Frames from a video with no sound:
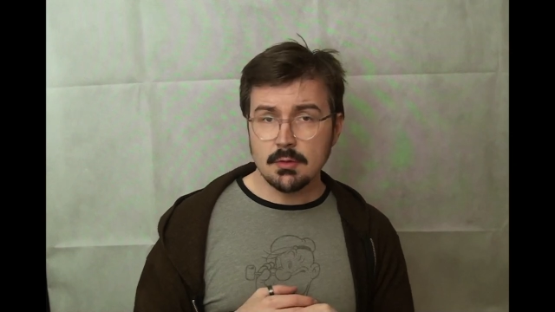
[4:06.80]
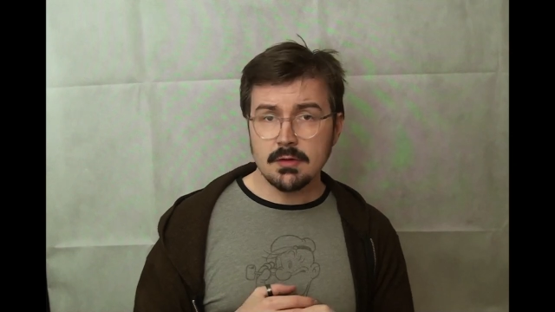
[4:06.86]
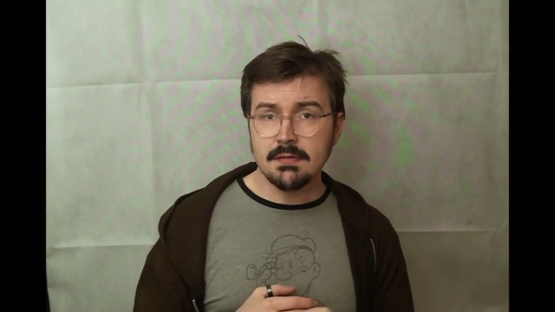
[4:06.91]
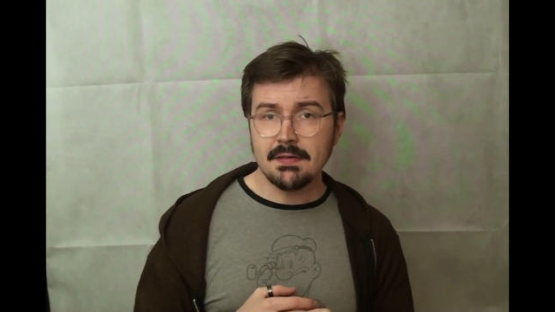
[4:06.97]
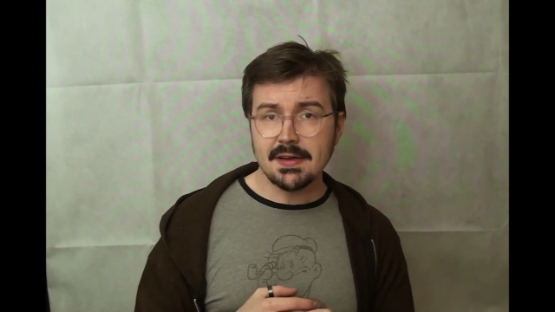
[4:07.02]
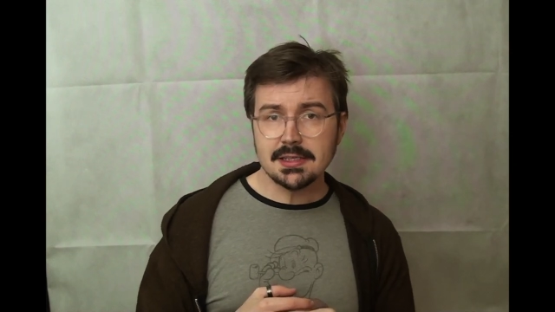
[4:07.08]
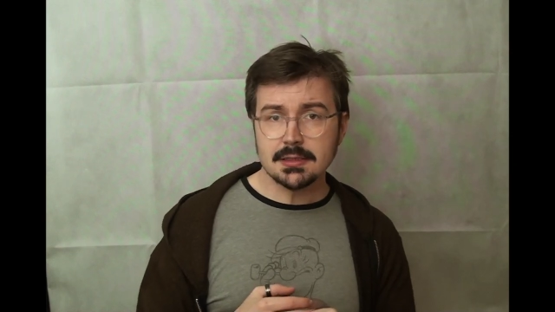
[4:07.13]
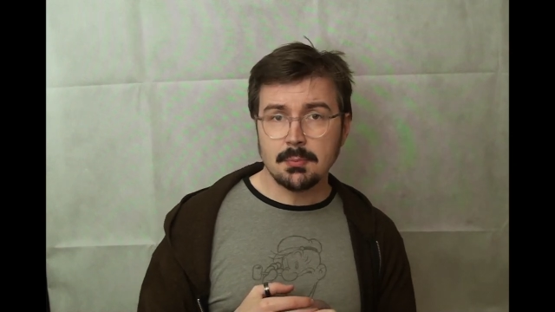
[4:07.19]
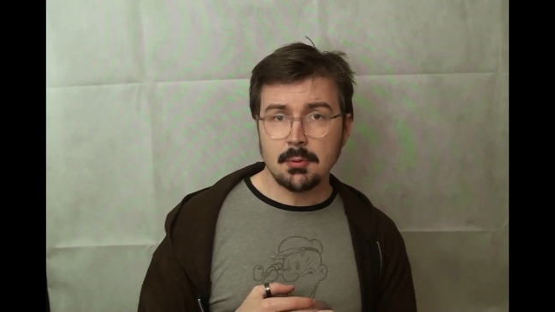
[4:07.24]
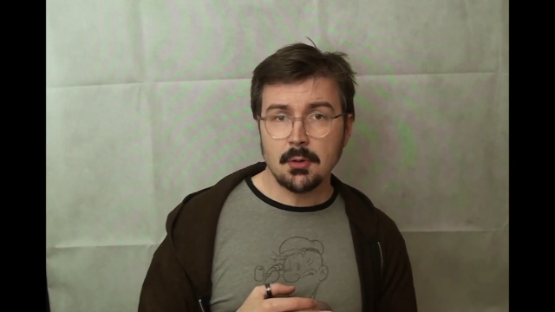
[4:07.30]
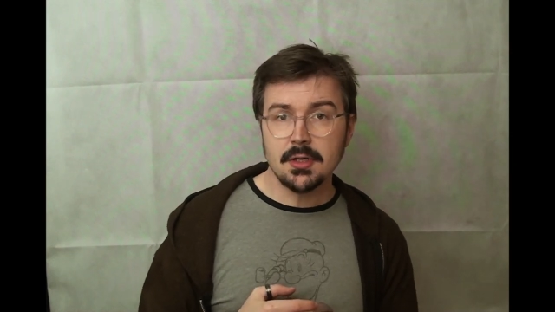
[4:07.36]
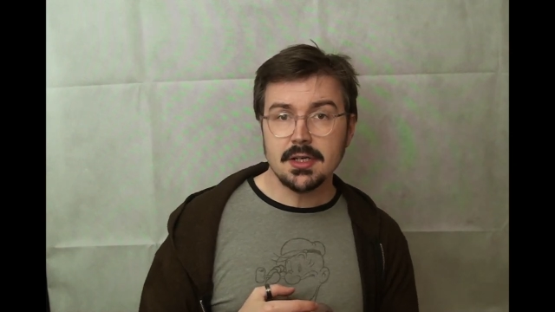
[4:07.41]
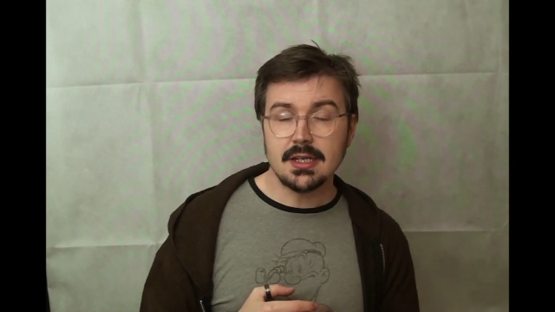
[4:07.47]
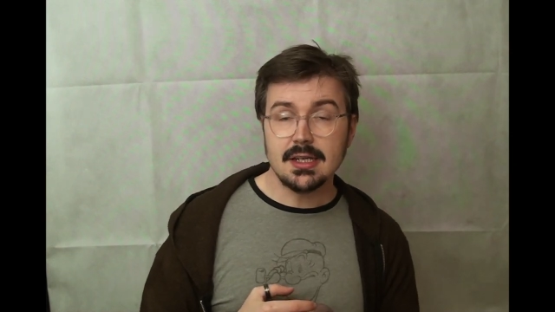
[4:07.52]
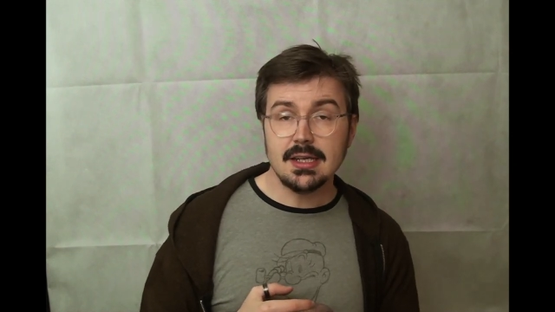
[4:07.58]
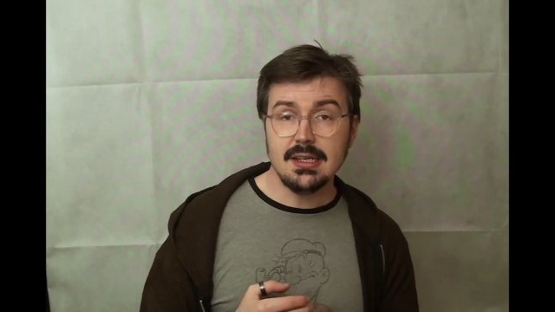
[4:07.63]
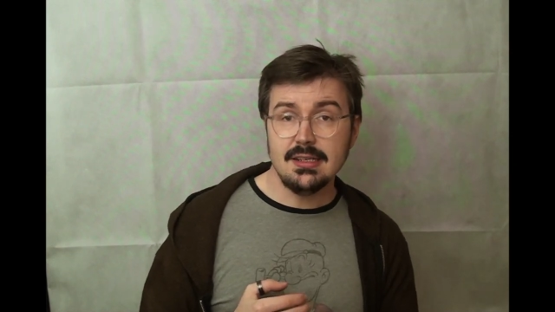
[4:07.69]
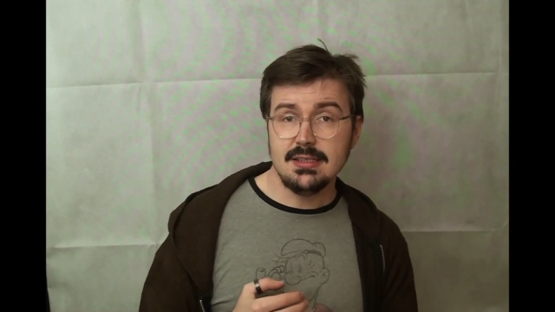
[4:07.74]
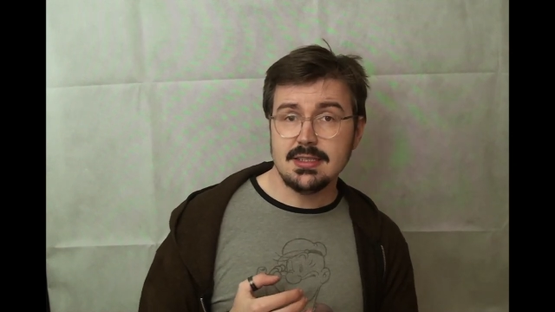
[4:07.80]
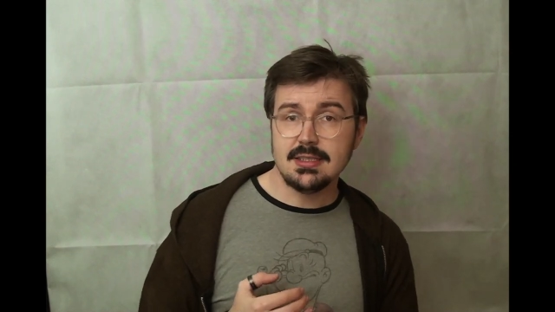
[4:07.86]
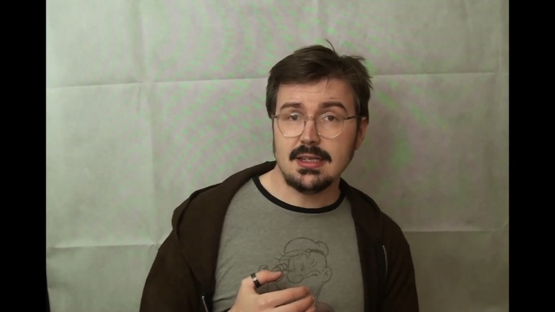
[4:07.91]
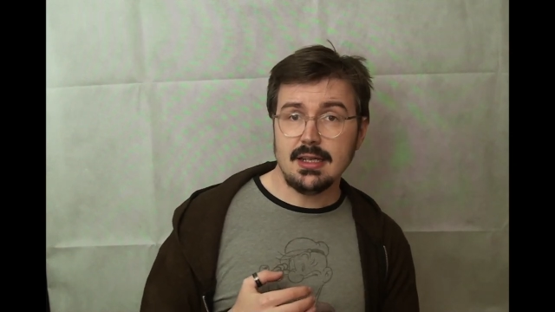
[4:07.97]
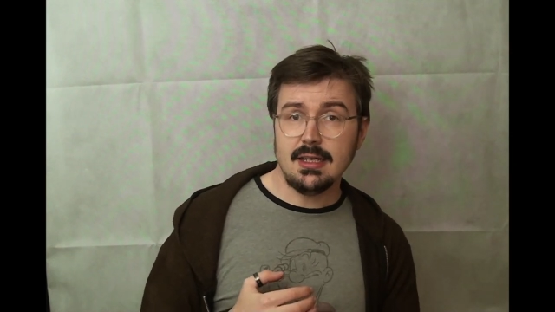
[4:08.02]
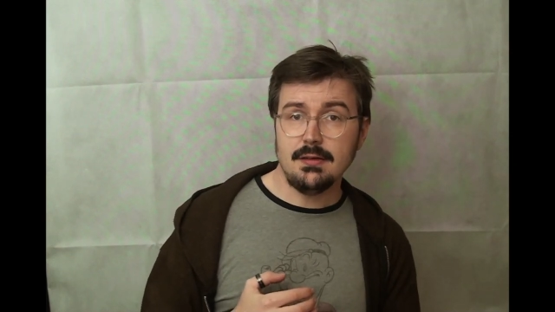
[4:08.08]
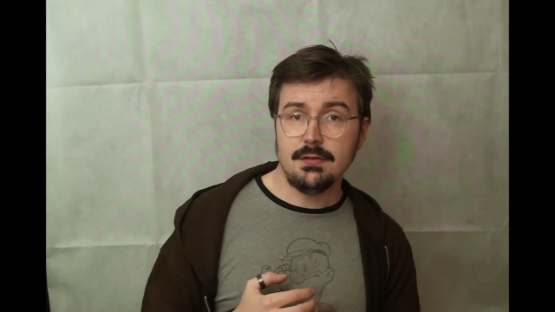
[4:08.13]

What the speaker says: guess one final point is,